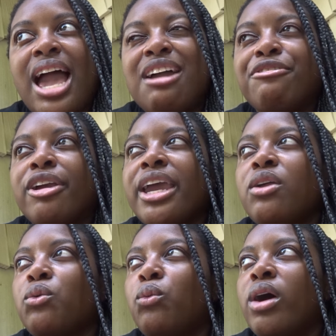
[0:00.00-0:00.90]
I
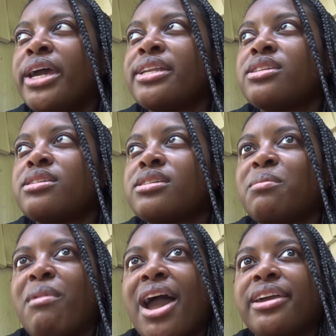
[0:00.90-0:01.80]
forget what
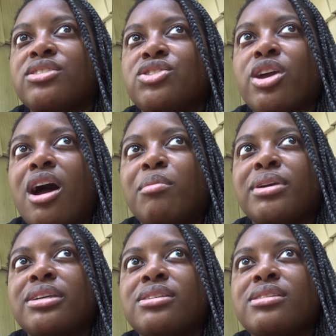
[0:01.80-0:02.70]
Samaya's job
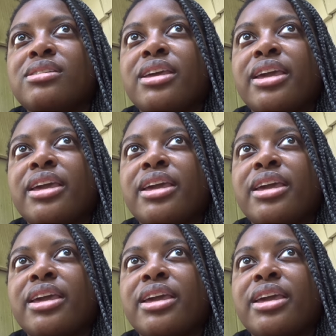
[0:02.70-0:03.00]
is